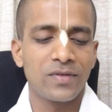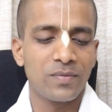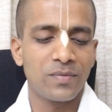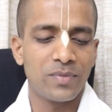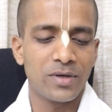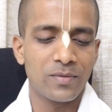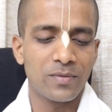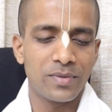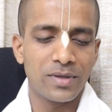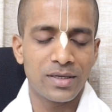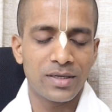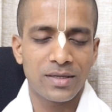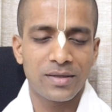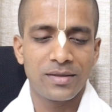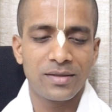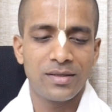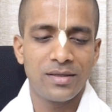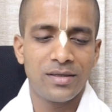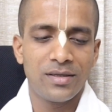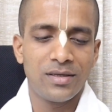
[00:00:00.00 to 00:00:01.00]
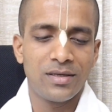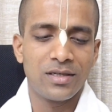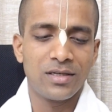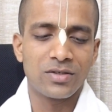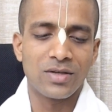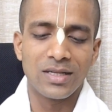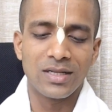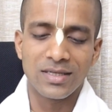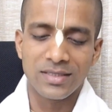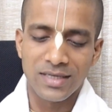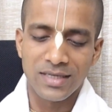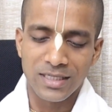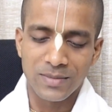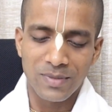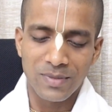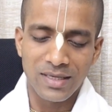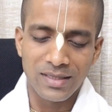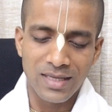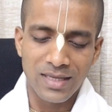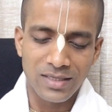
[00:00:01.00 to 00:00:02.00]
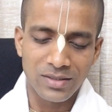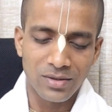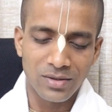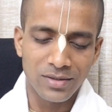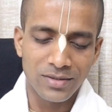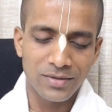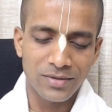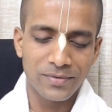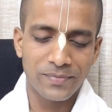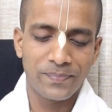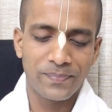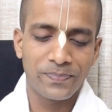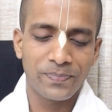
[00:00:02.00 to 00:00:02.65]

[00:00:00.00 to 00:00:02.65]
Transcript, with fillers: the purport. So I will just explain that also.